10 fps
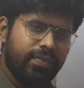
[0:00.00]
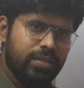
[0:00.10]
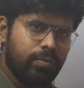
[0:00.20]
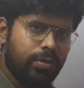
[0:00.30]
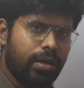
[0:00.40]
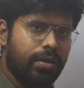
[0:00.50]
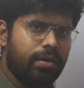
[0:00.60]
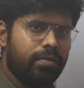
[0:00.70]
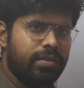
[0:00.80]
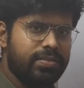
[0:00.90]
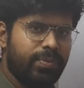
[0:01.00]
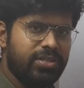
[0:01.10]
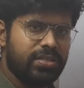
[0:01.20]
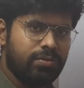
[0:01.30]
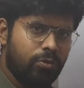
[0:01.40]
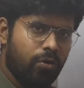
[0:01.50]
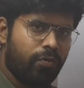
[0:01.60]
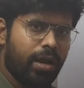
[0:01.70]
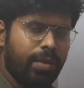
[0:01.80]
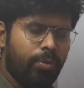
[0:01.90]
This will can, these patients will go
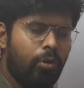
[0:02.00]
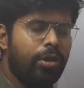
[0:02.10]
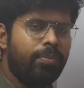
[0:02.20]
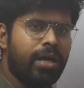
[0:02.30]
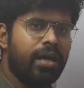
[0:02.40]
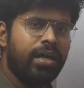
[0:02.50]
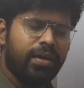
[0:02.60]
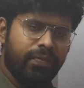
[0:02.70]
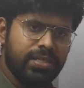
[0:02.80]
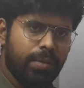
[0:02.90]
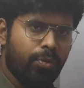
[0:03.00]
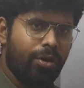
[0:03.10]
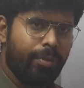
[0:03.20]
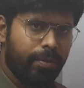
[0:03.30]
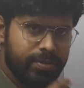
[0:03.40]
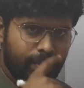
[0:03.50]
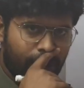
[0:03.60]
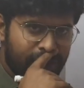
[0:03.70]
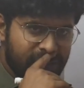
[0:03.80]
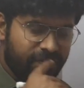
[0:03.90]
for hypovolemia. This hypovolemia is
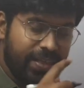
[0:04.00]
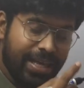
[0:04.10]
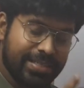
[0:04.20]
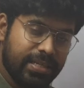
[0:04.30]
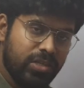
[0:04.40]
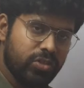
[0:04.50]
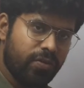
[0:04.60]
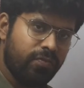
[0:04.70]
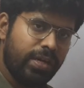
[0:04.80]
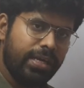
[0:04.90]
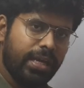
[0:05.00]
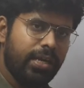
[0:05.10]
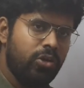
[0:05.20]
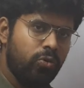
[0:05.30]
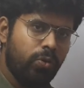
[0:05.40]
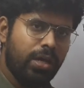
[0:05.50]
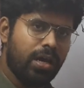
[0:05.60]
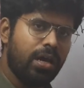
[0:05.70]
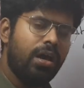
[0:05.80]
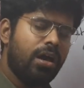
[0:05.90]
because of the excretion of retained
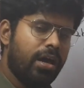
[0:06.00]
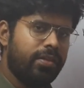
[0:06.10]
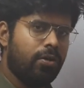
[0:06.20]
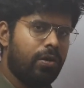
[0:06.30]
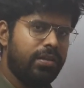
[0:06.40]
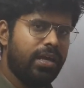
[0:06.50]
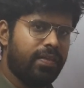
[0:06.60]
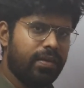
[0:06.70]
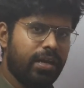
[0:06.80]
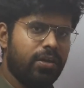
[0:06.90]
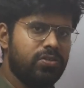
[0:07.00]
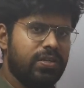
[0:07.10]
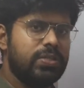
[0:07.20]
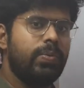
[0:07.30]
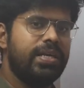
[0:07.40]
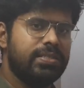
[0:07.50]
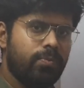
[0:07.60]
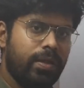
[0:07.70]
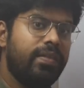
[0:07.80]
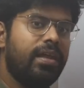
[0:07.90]
urea and all the other nitrogenous
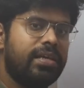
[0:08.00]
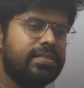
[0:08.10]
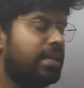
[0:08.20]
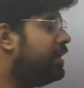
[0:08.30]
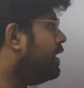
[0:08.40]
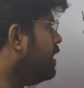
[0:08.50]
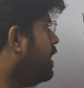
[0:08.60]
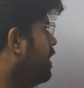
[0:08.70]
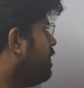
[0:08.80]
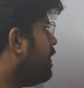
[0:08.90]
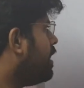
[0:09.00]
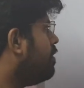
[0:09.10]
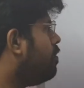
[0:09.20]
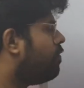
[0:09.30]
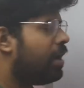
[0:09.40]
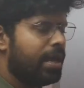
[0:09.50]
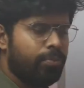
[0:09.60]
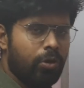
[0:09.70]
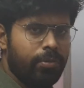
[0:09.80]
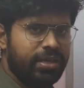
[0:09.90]
waste when they are excreted they can go for
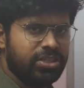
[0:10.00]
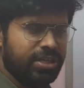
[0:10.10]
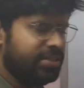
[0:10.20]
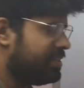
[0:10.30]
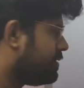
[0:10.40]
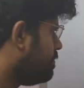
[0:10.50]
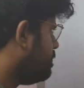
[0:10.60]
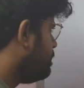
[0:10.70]
hypovolemic changes.